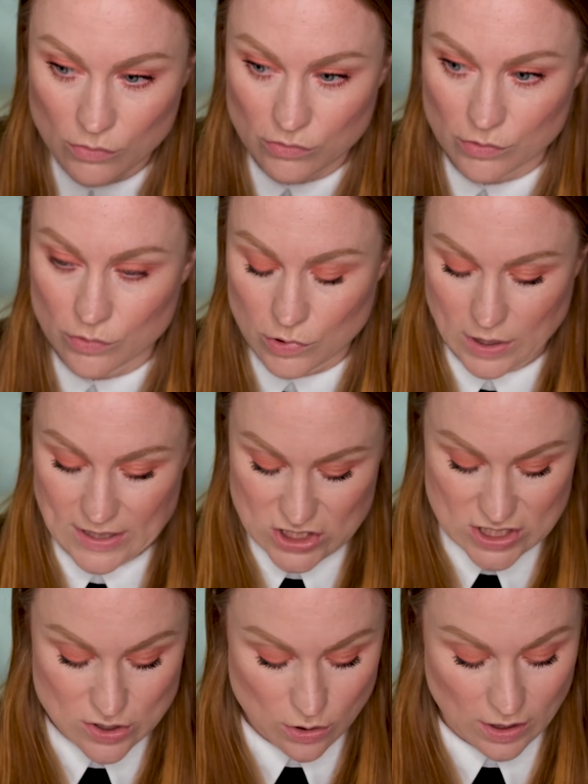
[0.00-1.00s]
Right, she's
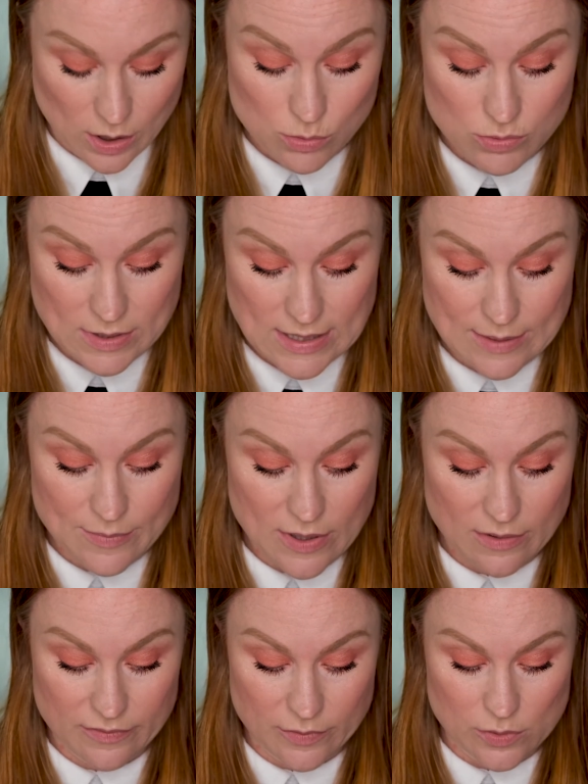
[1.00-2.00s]
got like a really
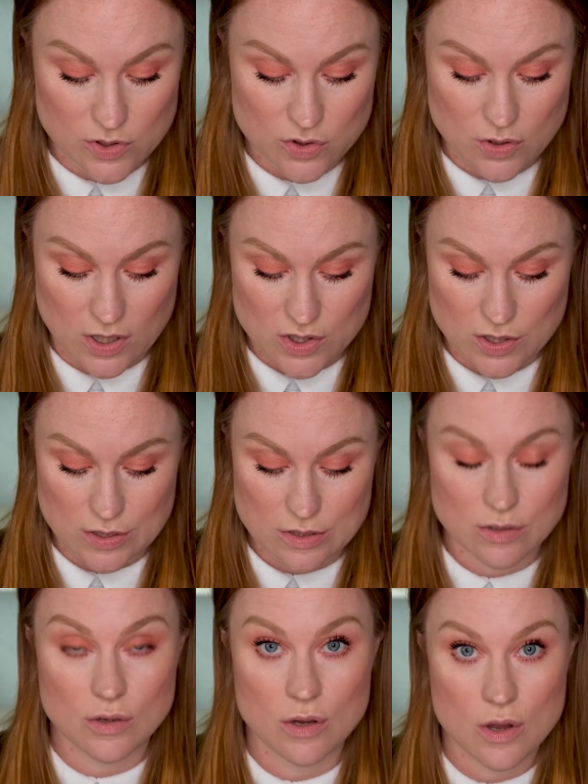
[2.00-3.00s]
beautiful structured
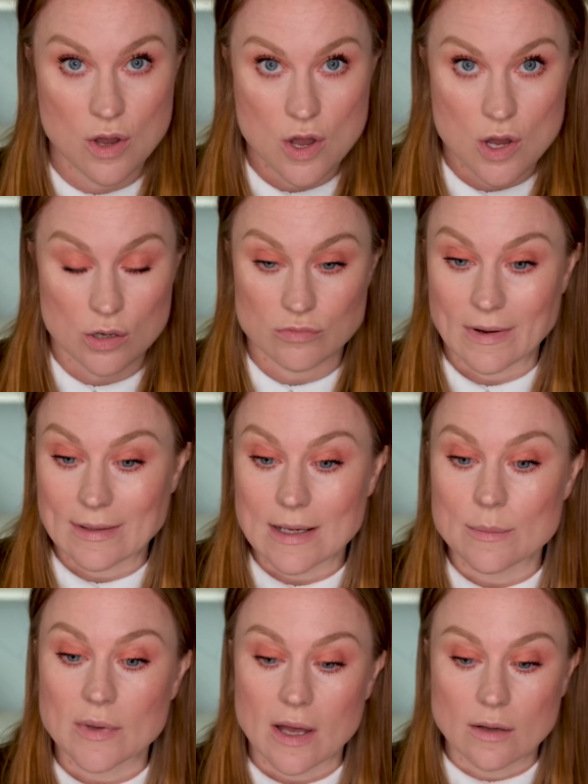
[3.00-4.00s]
red lip
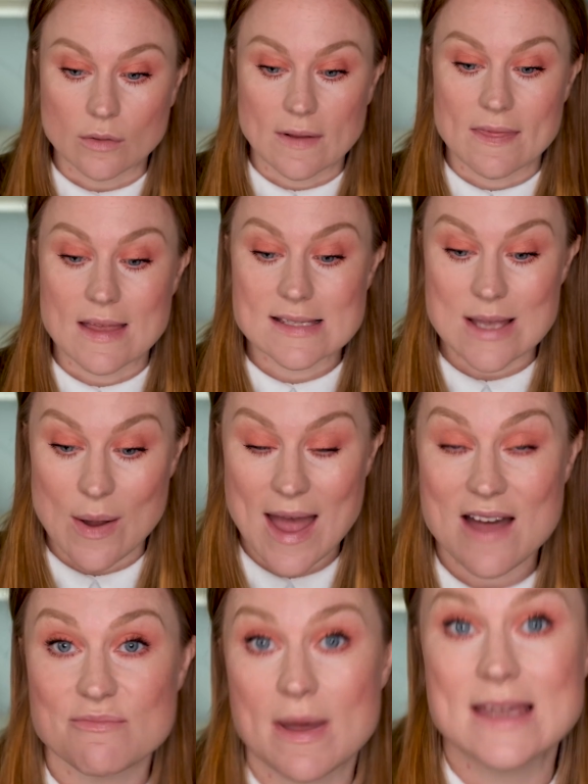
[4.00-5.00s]
going on in this. Now I have
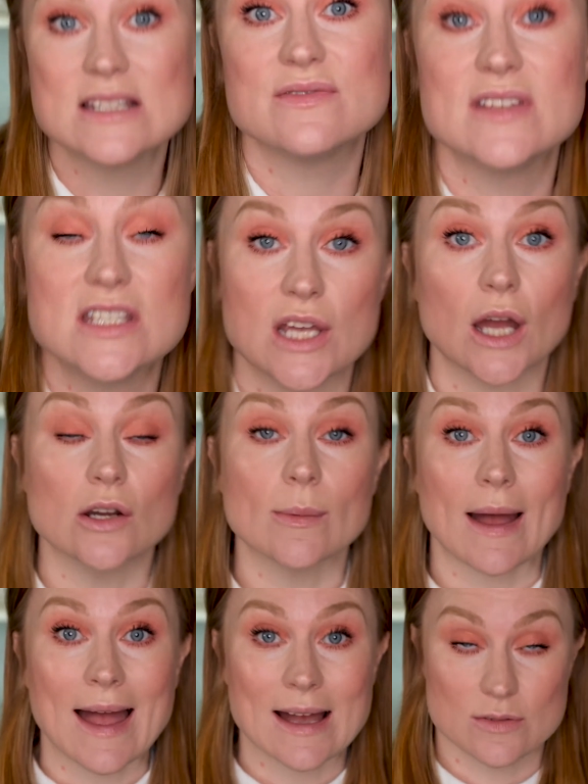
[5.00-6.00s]
made a video about
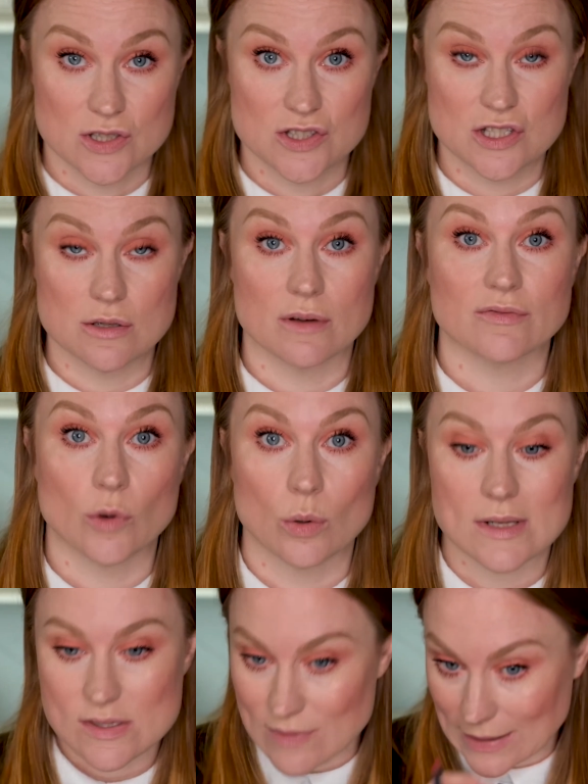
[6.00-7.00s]
how to do a
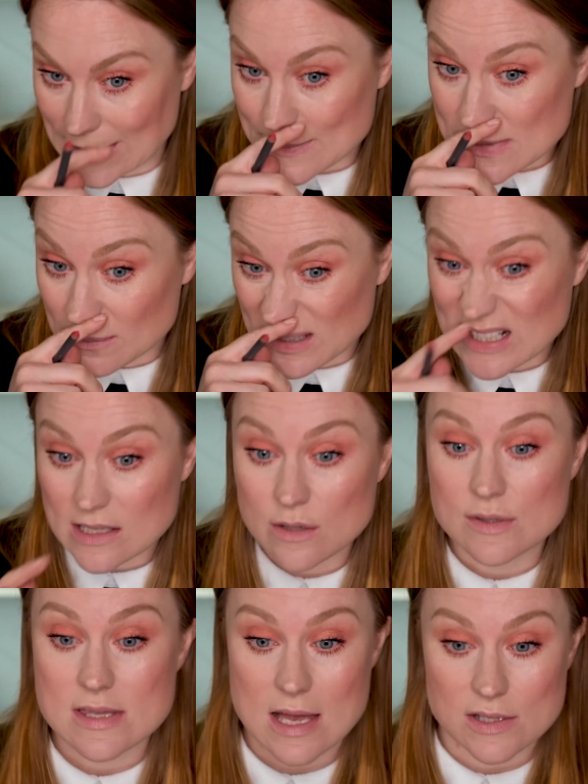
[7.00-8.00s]
flawless red lip, so I'm going to use
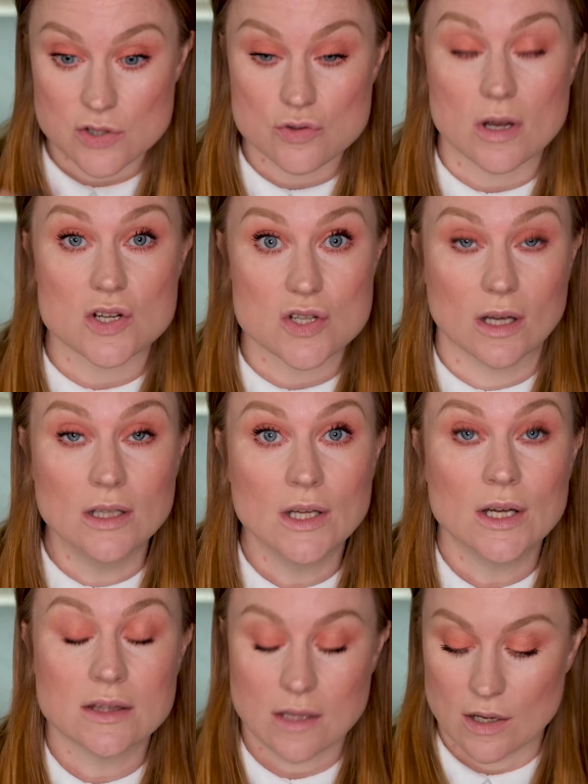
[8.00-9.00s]
that structure
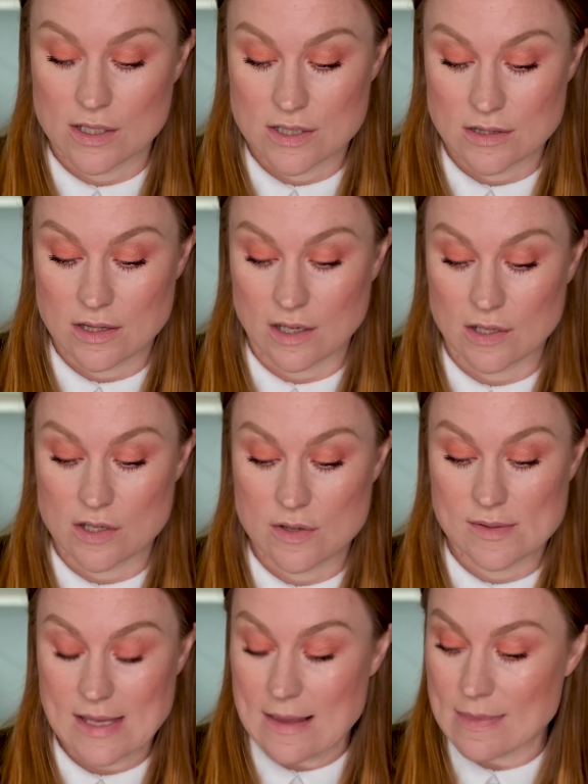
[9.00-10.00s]
that I use
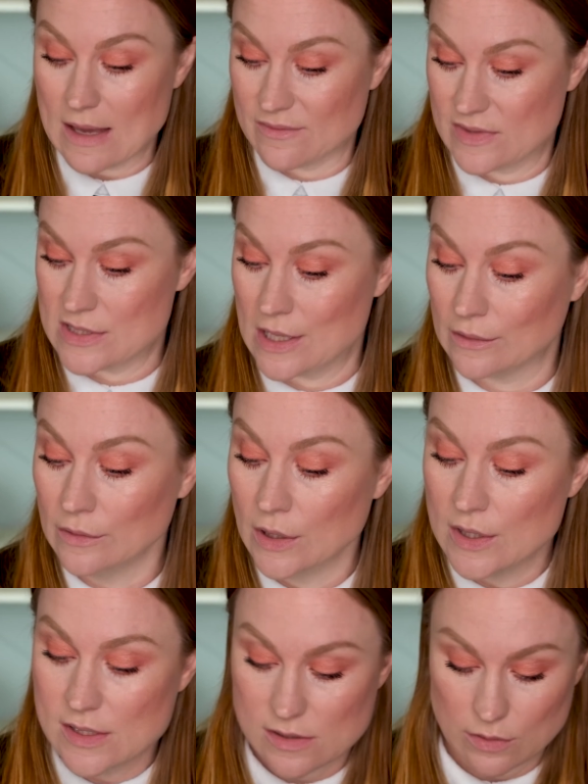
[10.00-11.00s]
in that video.
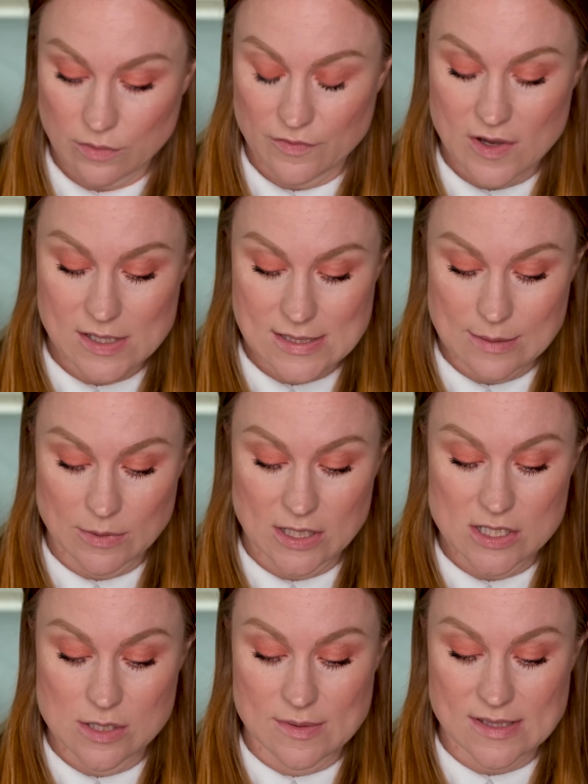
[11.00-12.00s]
So the first thing I'm going to
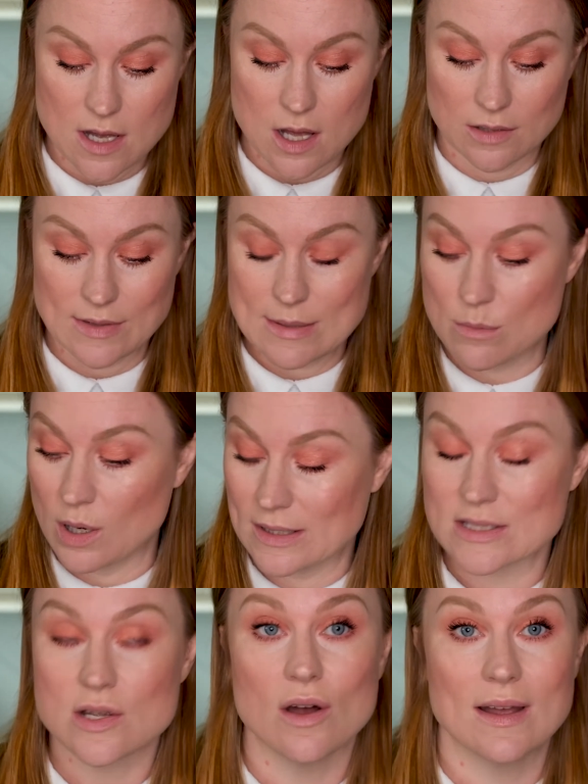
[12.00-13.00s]
do is colour in my
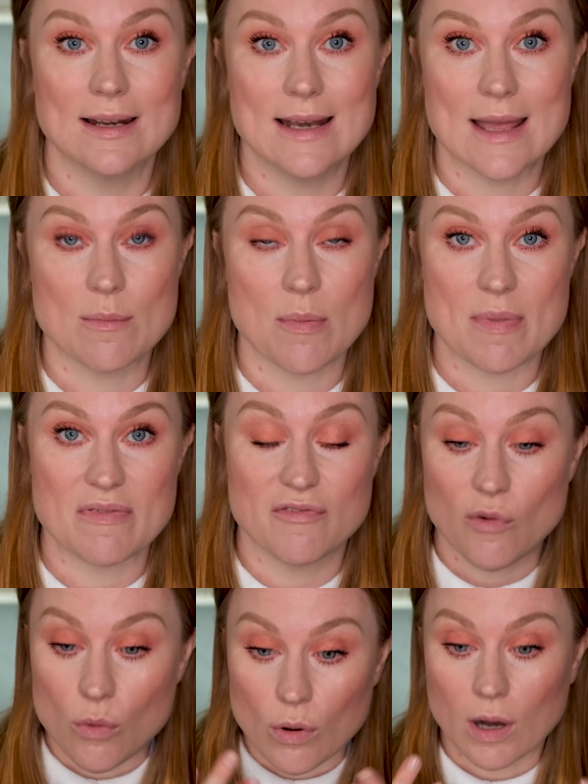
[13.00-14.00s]
entire lip
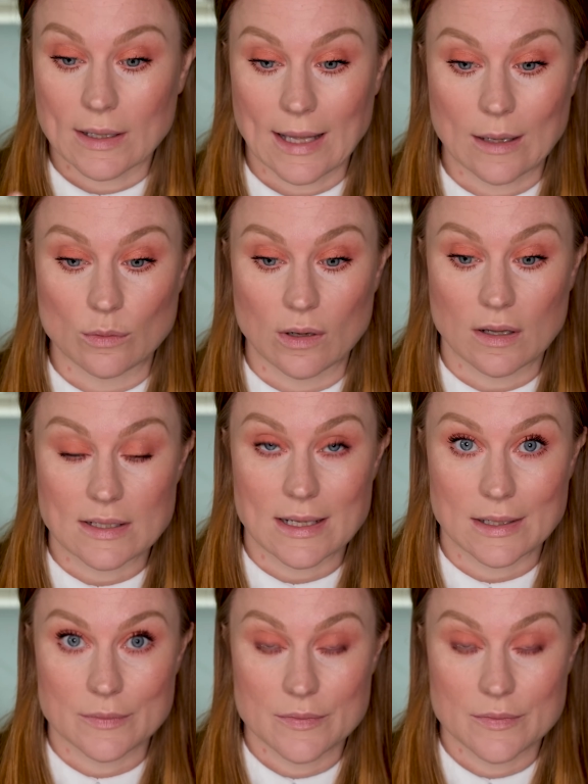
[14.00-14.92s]
before I outline it.